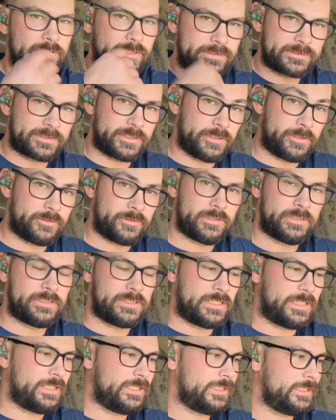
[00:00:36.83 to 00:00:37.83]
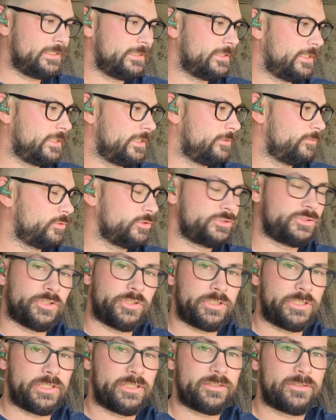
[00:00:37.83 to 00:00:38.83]
Let's go and we'll show
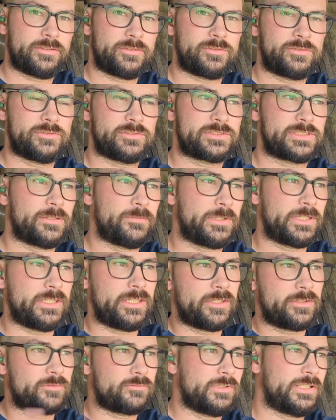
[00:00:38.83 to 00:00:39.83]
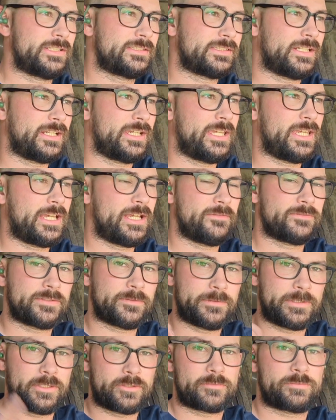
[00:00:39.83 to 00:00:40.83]
you some of the other rigs that I have,
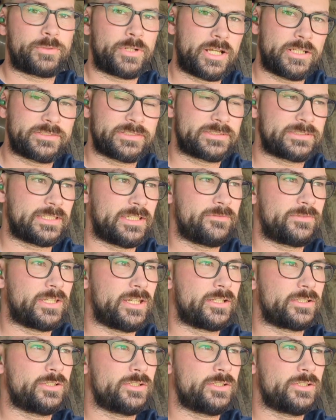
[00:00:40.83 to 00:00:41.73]
some of the other projects I've got